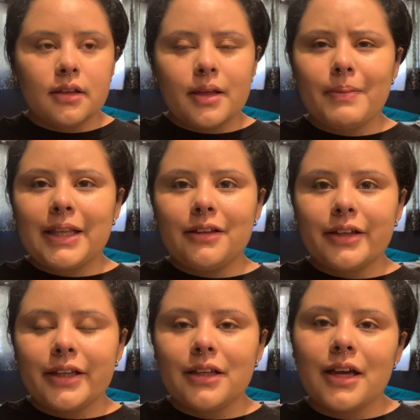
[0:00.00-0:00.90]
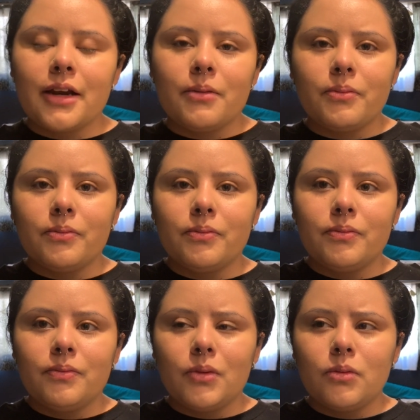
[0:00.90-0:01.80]
Am I looking kind of
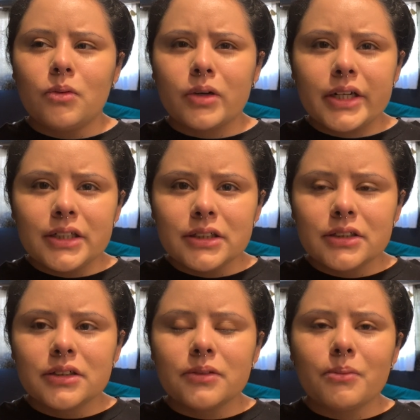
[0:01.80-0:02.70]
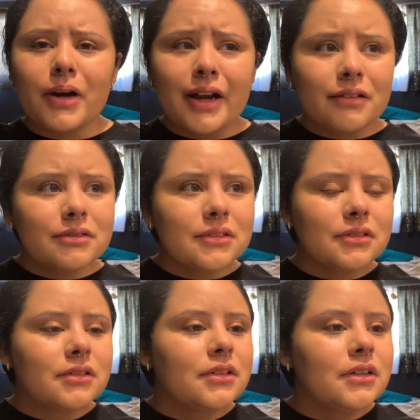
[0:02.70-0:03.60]
orange, brown,
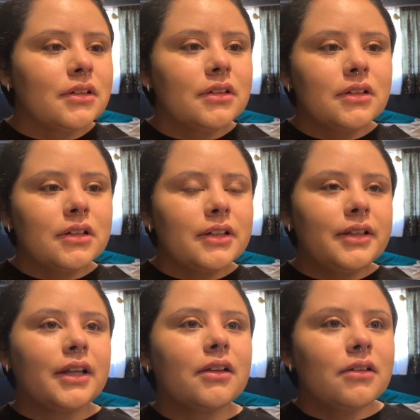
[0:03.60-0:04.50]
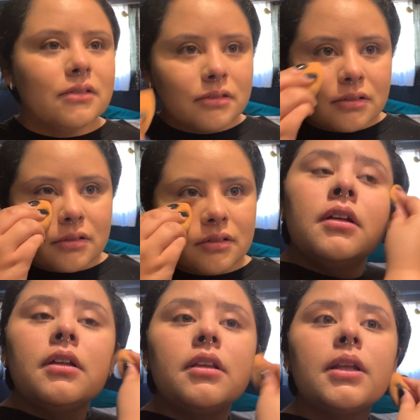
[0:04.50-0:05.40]
yellow?
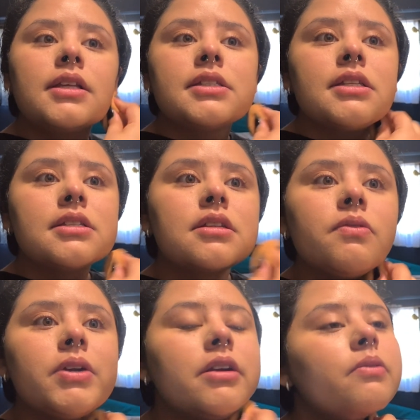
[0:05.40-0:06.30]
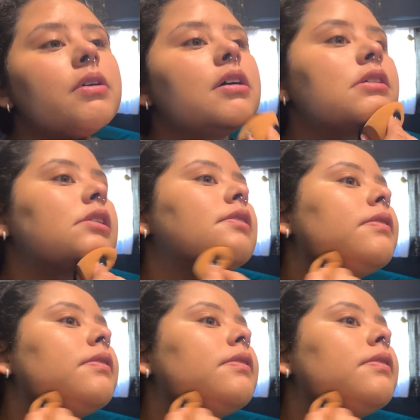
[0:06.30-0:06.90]
This is a weird one.